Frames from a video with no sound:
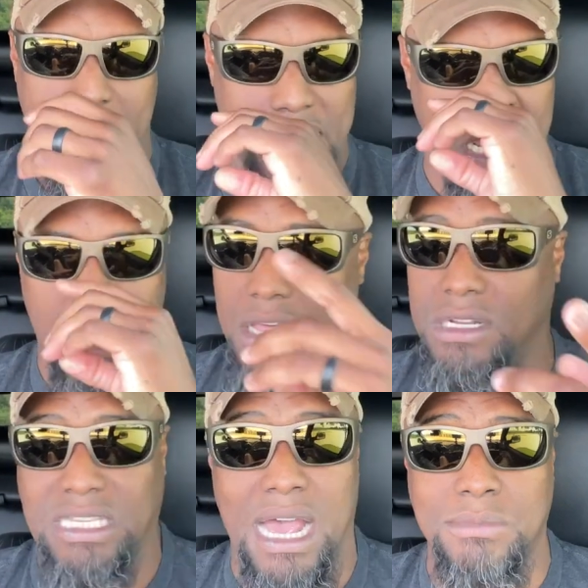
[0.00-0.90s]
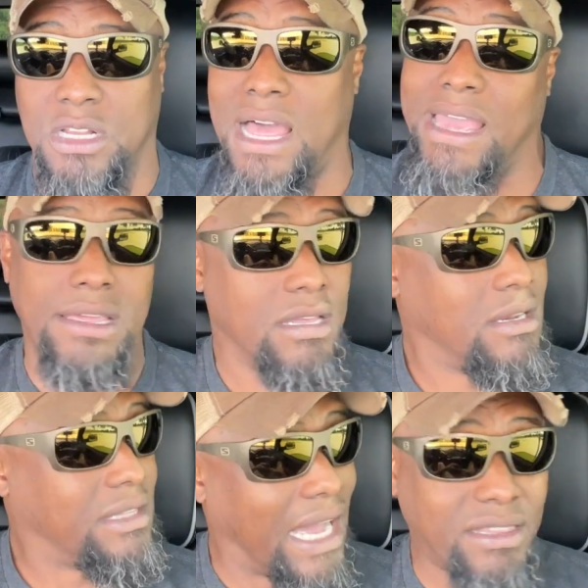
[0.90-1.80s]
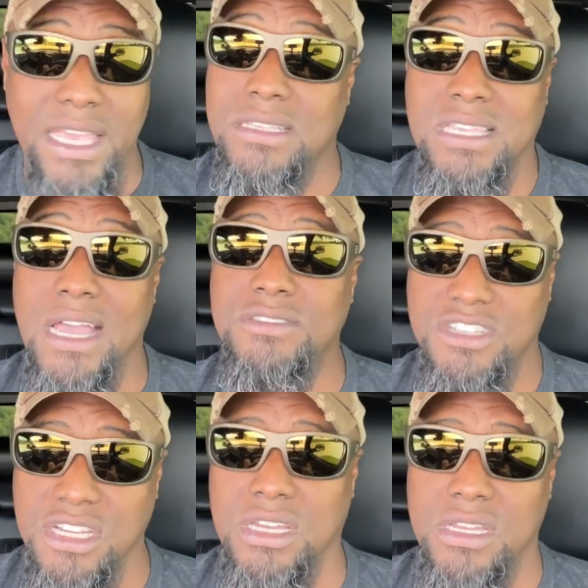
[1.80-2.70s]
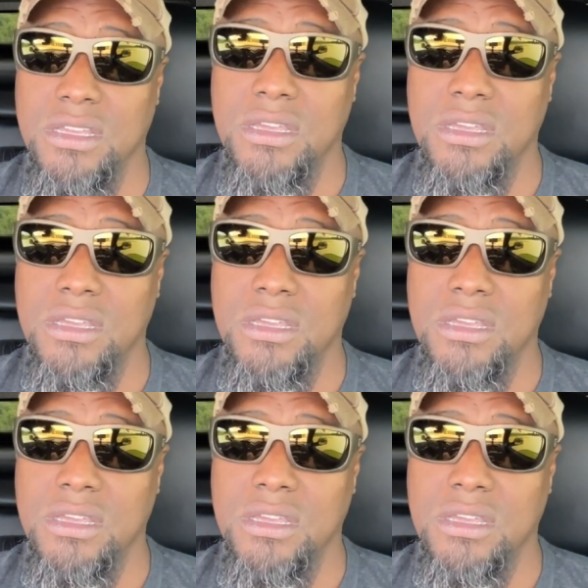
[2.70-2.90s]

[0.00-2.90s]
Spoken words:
And then other times they're like, that thing sounds good.